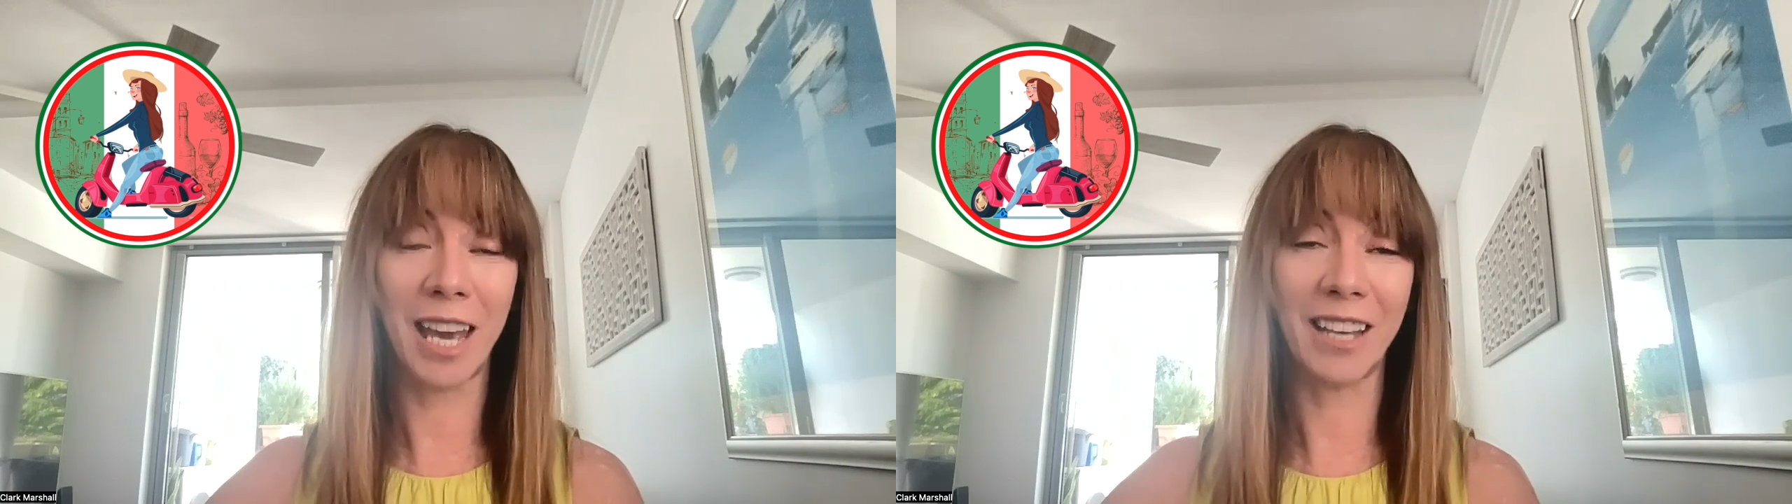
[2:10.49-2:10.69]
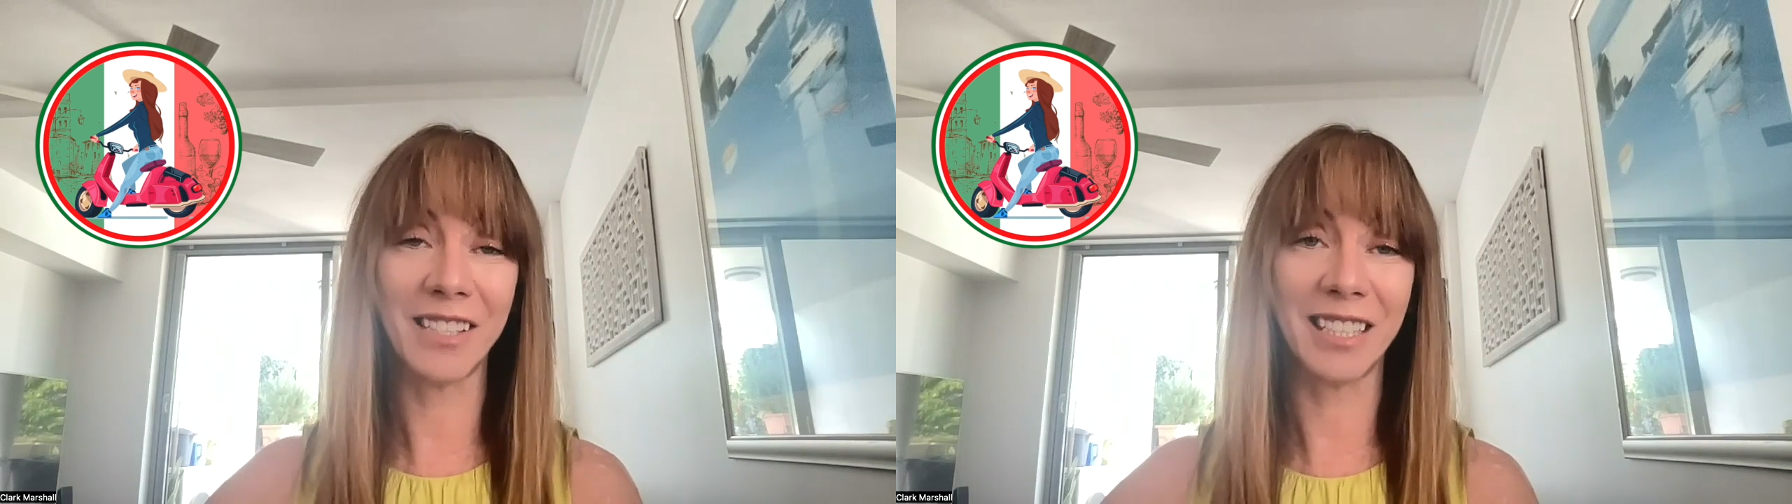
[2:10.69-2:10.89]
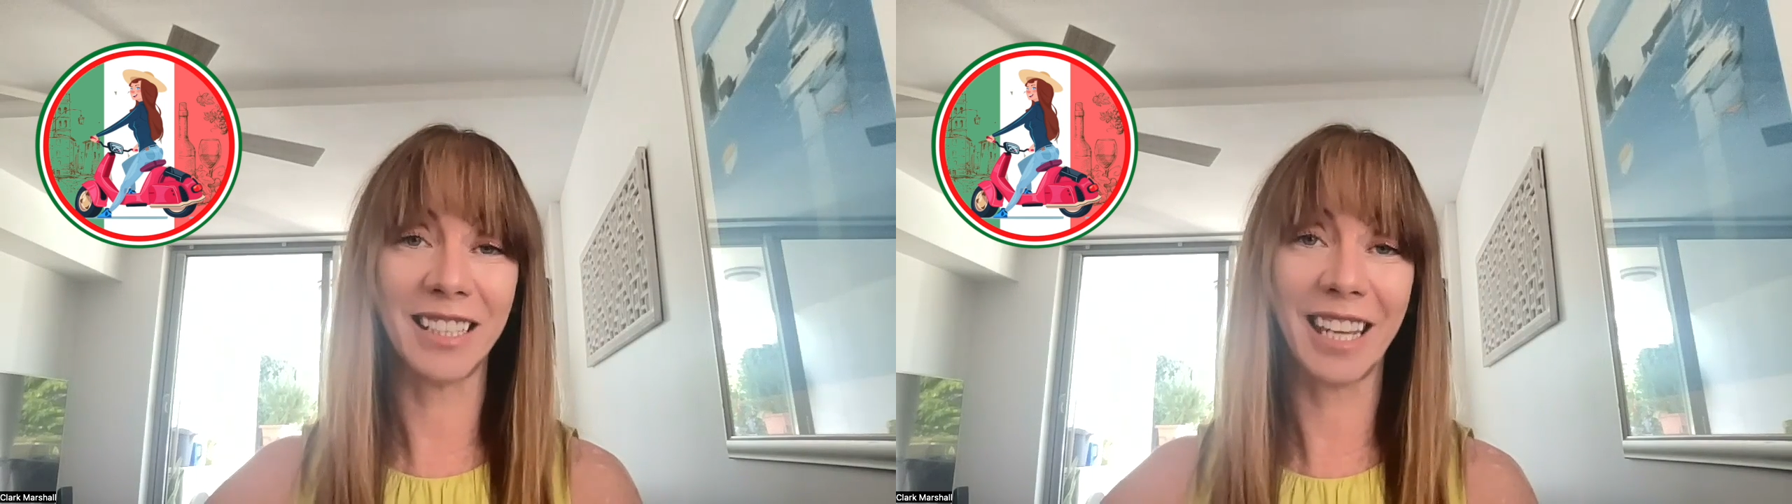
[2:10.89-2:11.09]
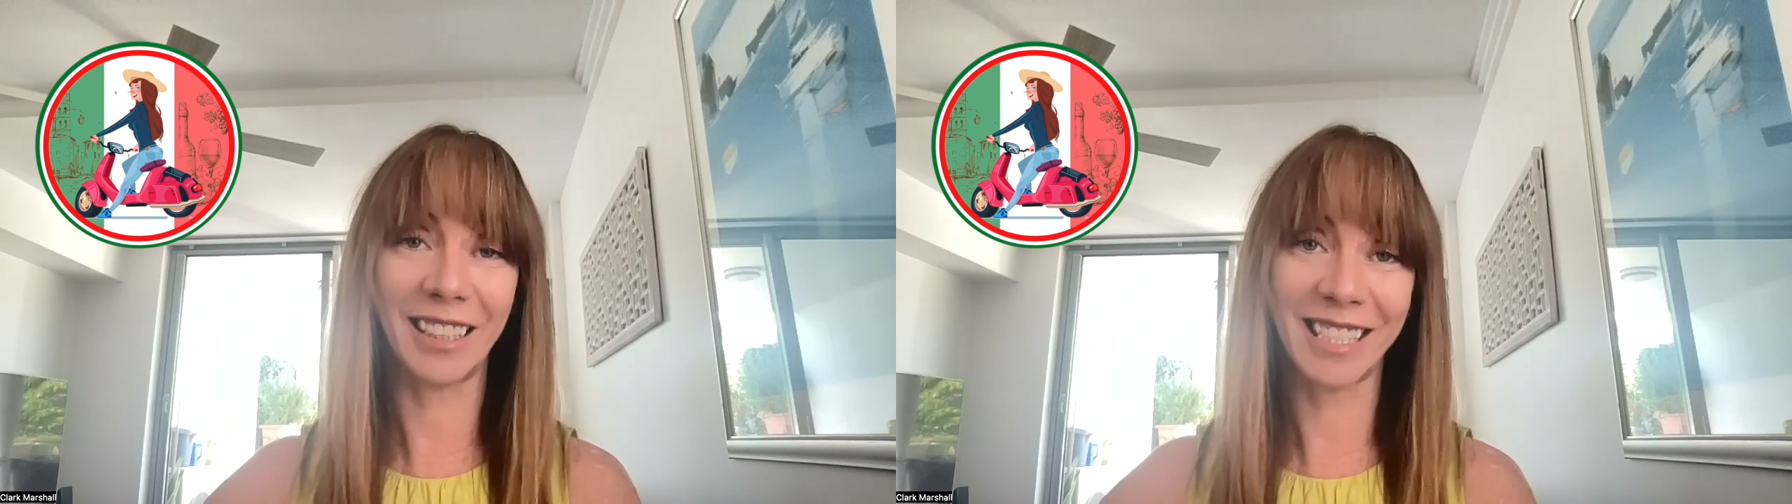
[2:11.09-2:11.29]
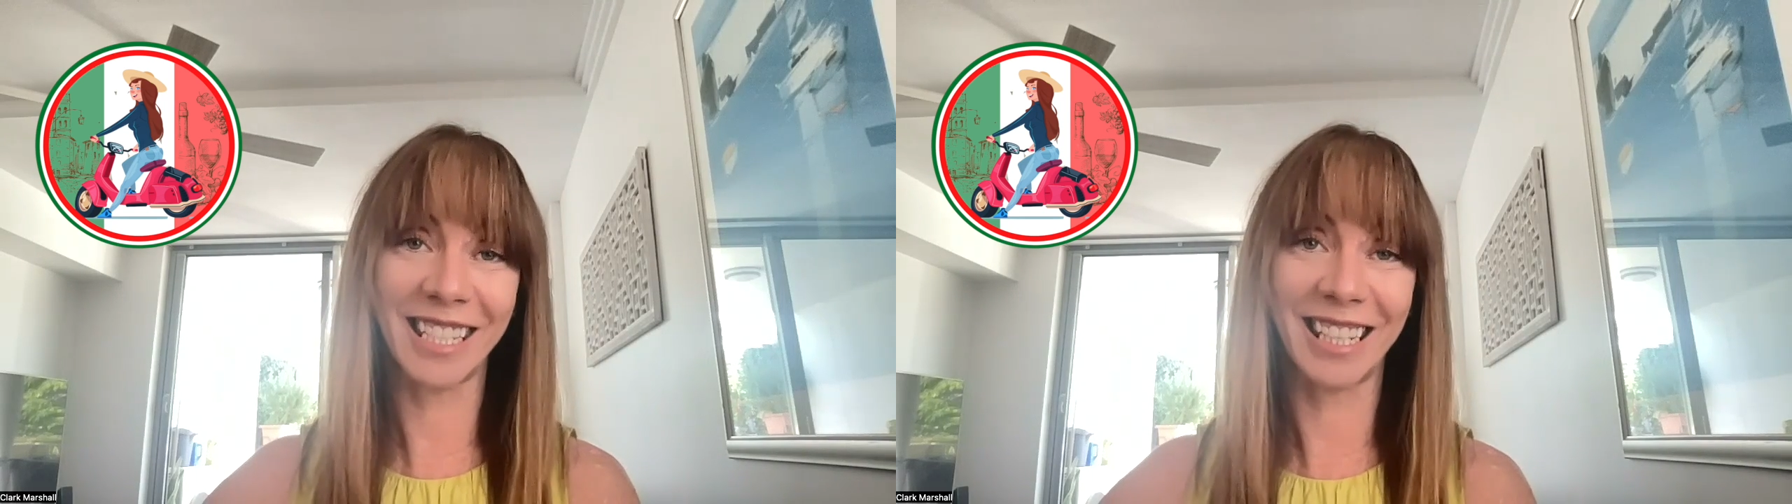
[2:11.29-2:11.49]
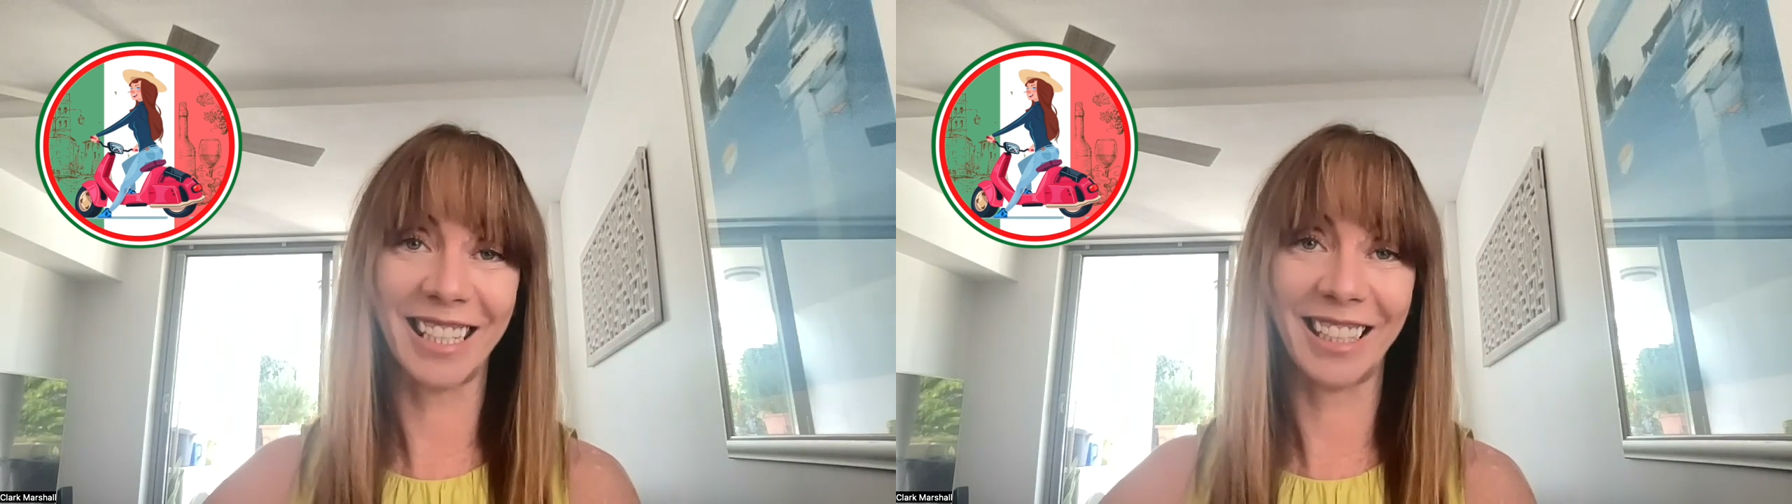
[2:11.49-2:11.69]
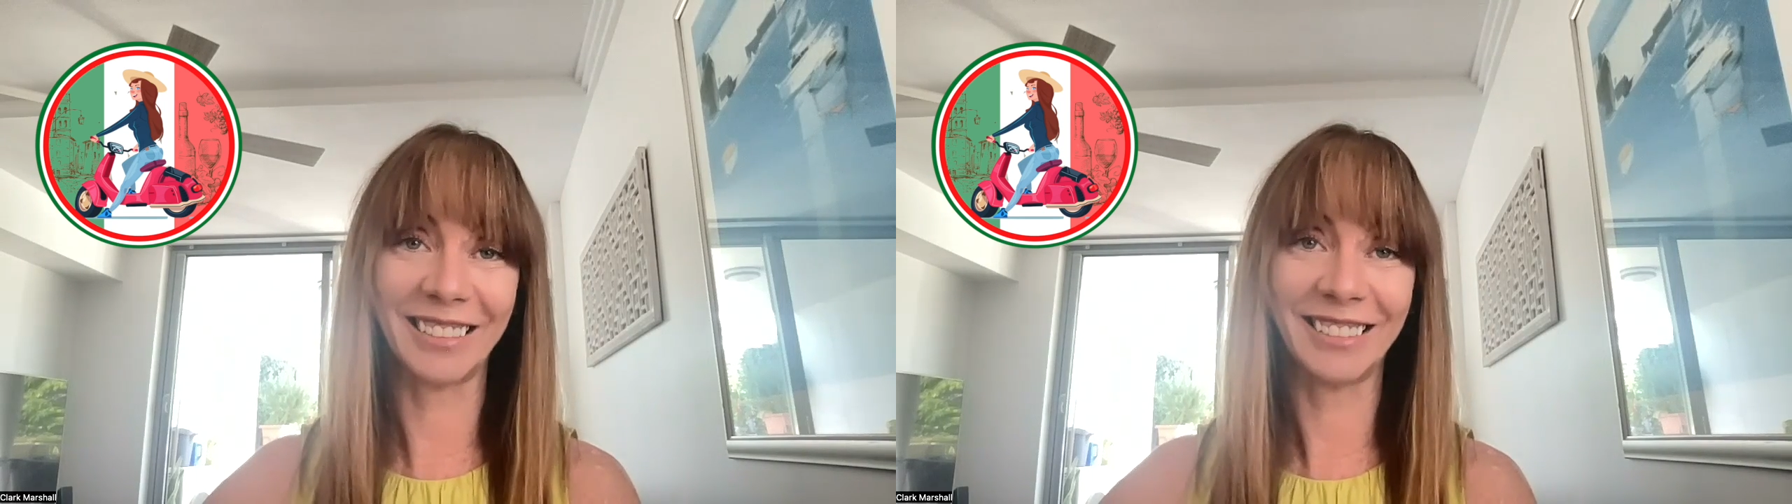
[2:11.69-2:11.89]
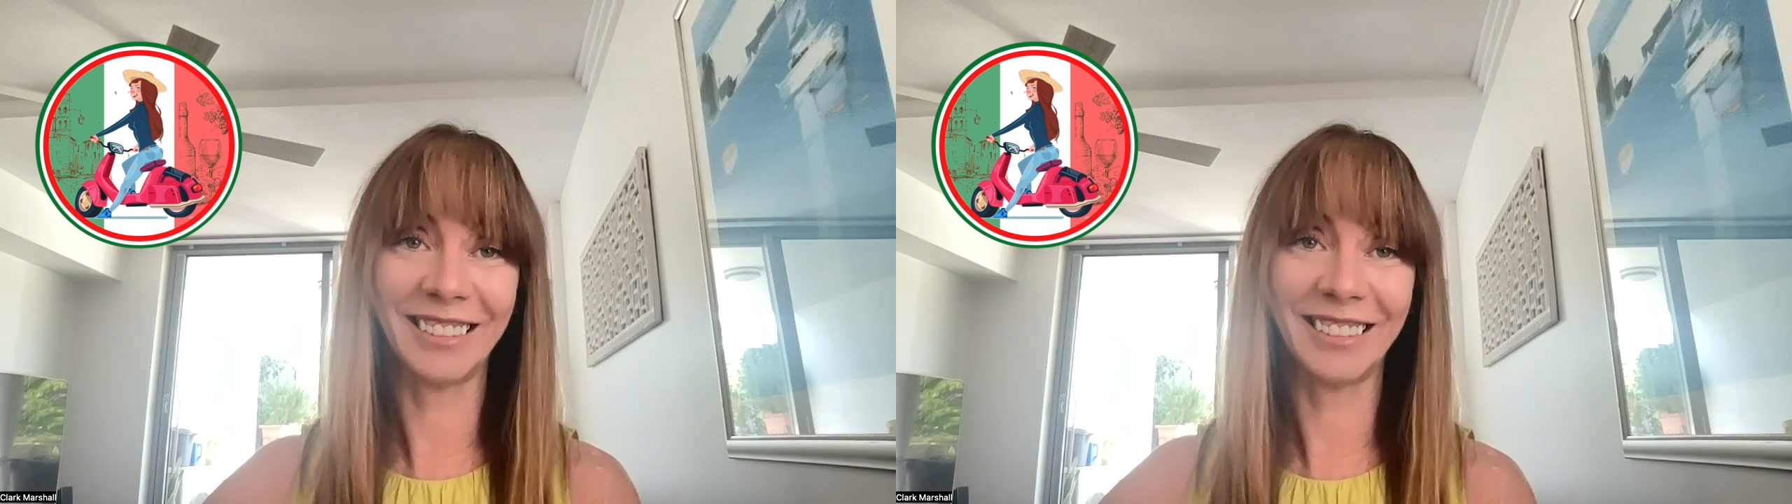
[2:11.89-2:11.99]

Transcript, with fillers: house in Galatina.